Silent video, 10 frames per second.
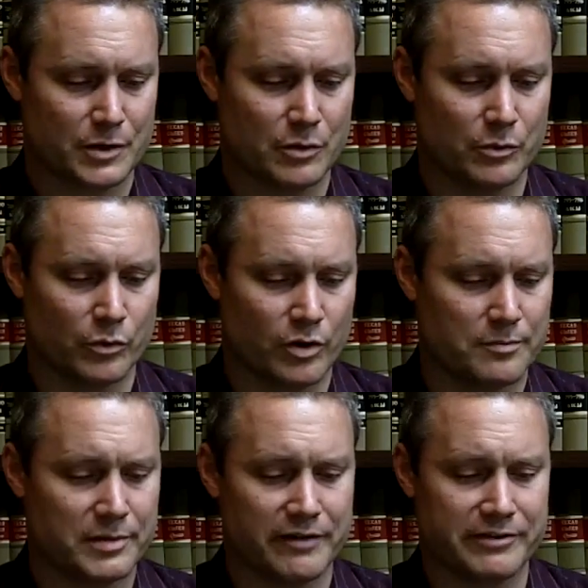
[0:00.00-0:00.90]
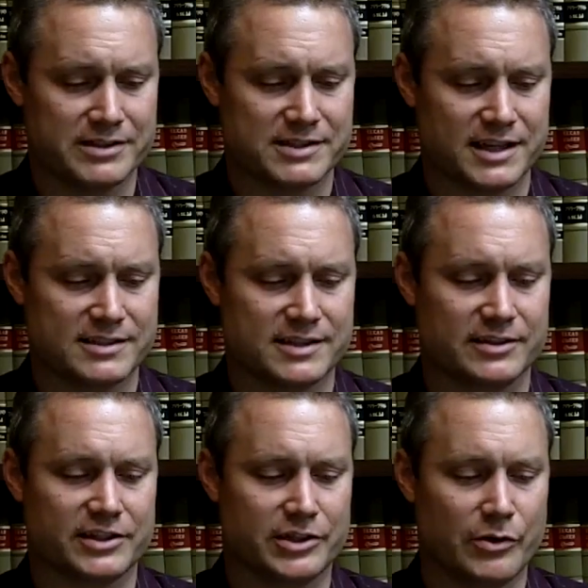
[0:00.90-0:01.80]
Warren Buffett says
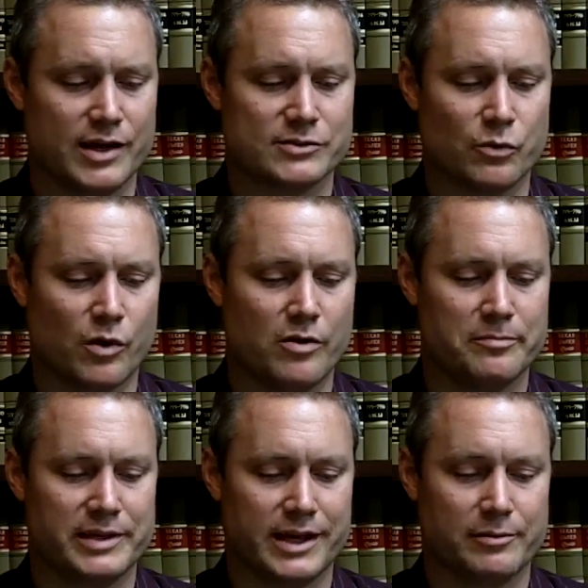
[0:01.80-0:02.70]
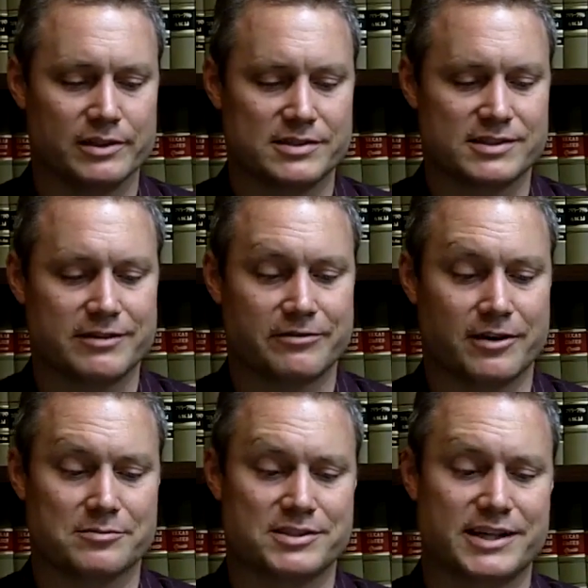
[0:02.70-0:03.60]
that the U.S. won't be able to
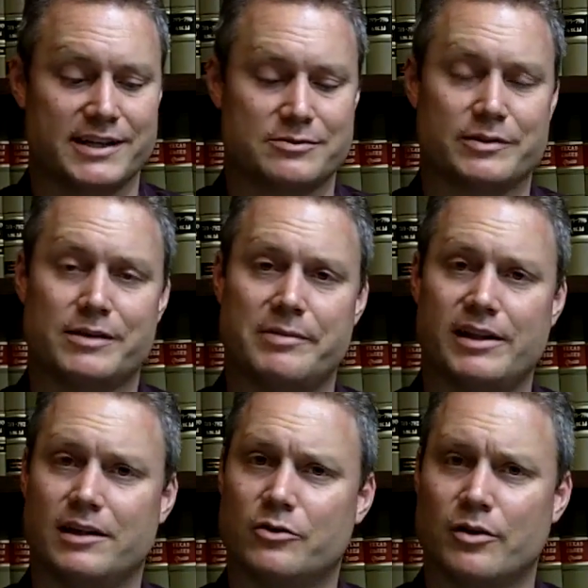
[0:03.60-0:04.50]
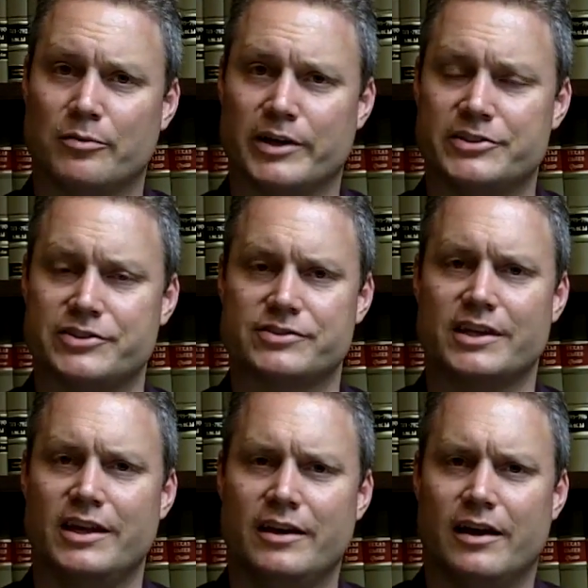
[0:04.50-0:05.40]
stiff-arm states when they bail out corporations.
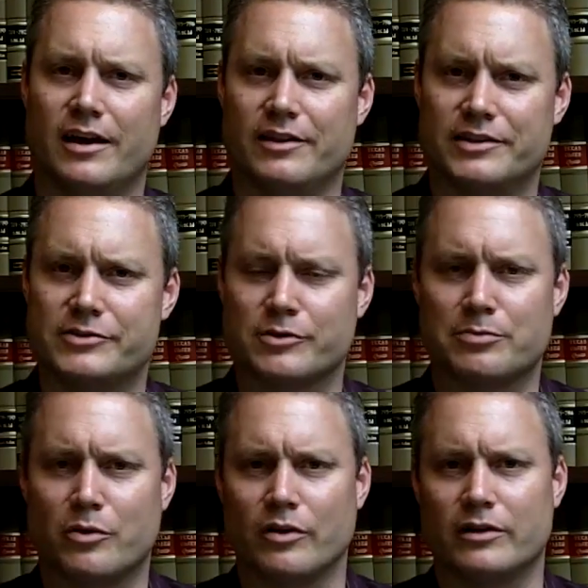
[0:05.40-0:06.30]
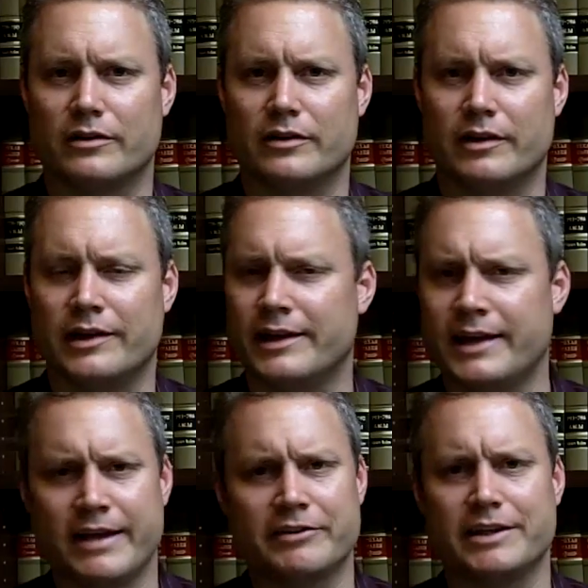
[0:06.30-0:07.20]
This report, and
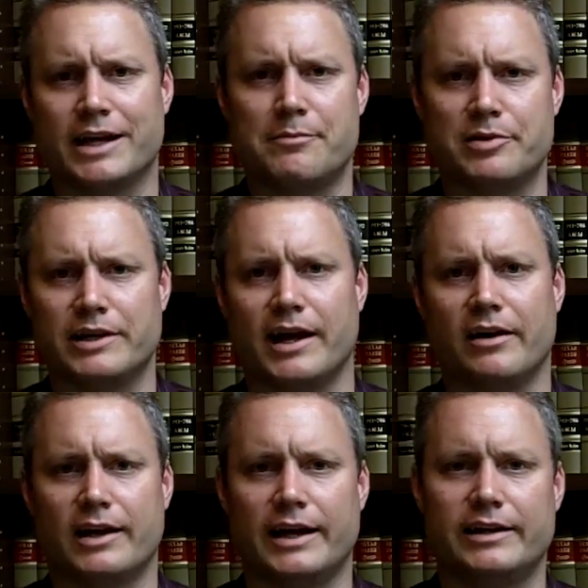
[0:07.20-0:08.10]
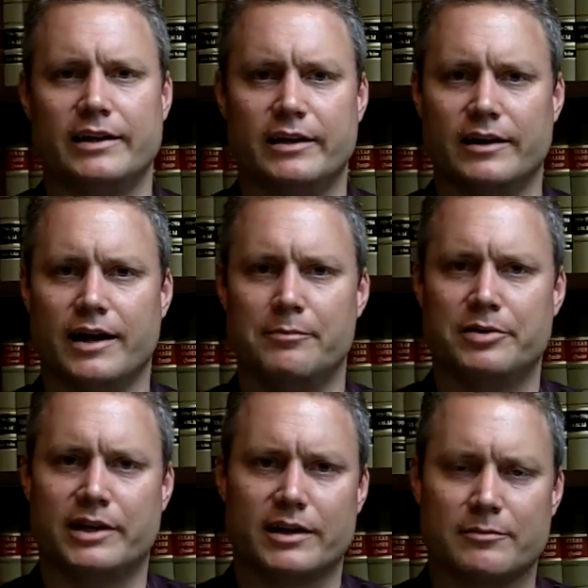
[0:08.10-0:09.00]
everything I put out, I
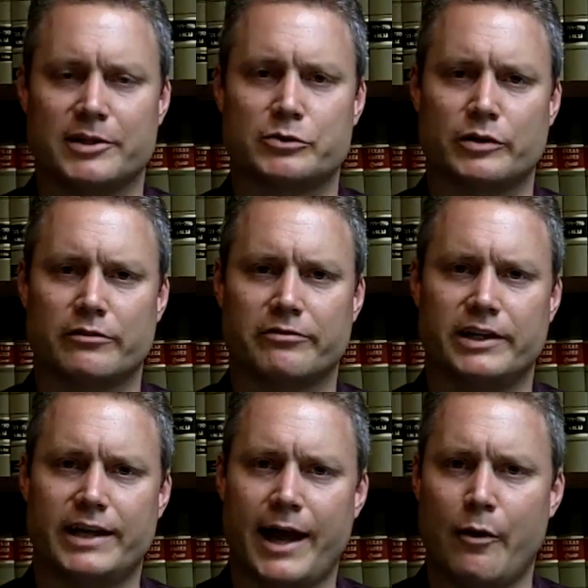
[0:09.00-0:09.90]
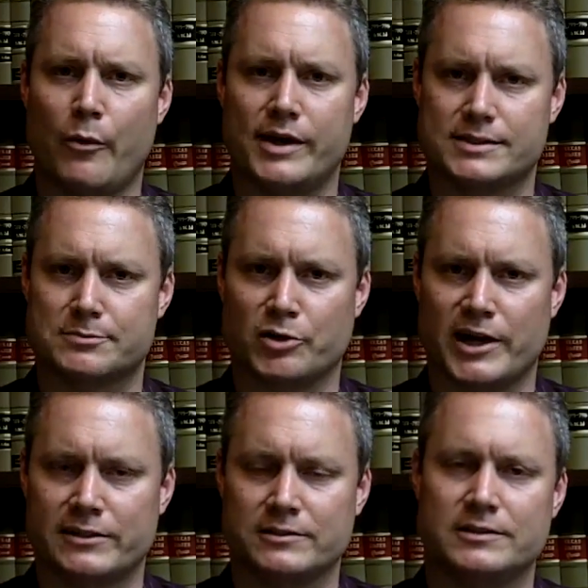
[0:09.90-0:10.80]
put out on my Twitter feed at Wes
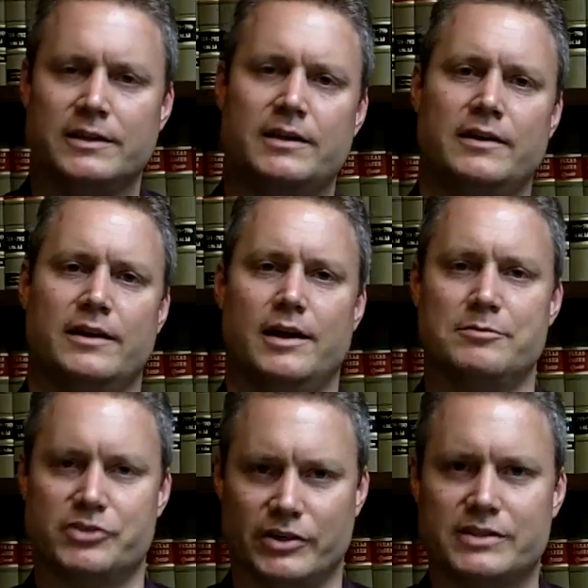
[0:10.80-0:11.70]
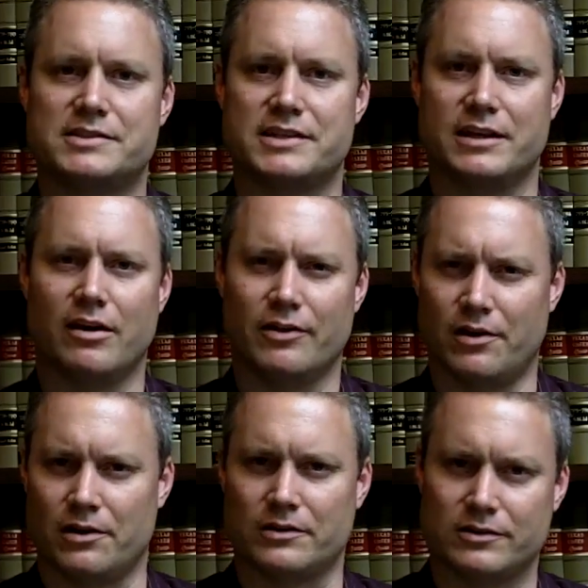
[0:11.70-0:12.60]
Bridle, so you can see all the
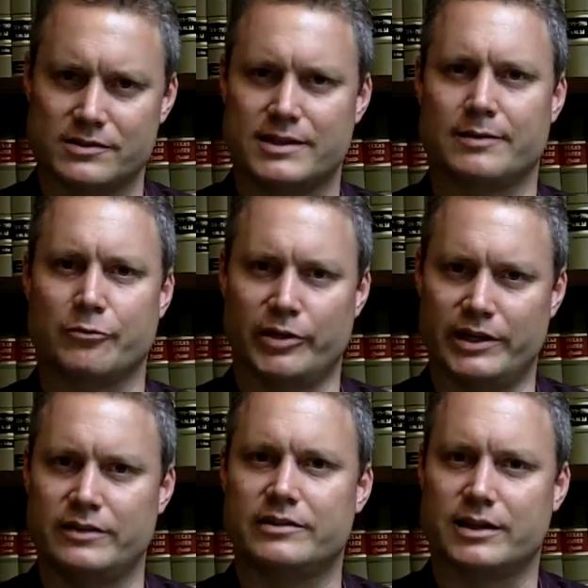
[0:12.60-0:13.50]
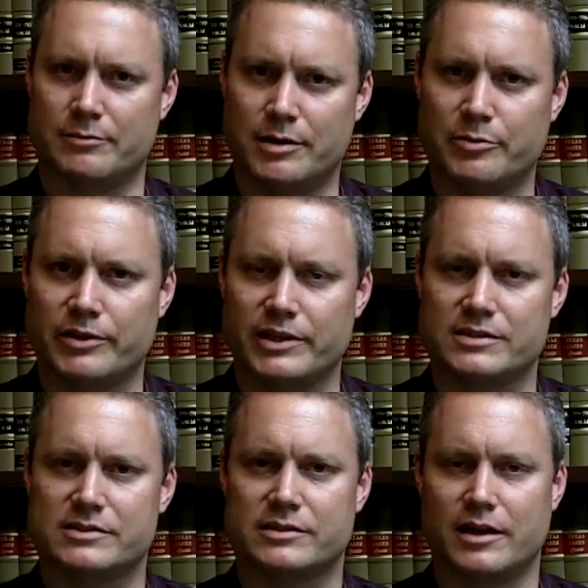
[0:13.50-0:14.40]
articles that I'm reading to come up with
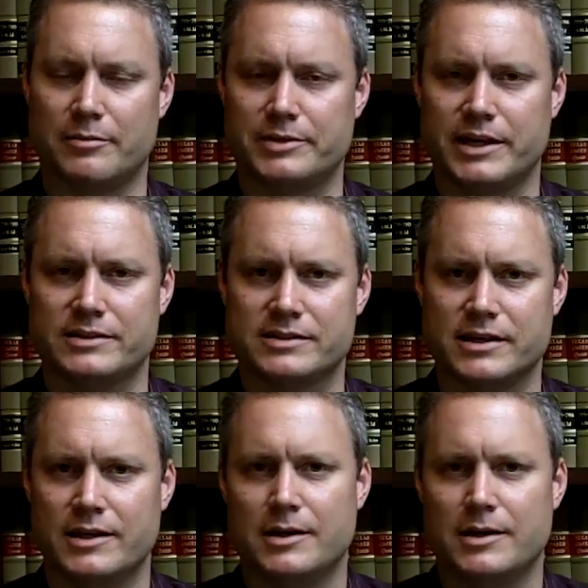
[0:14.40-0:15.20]
these updates.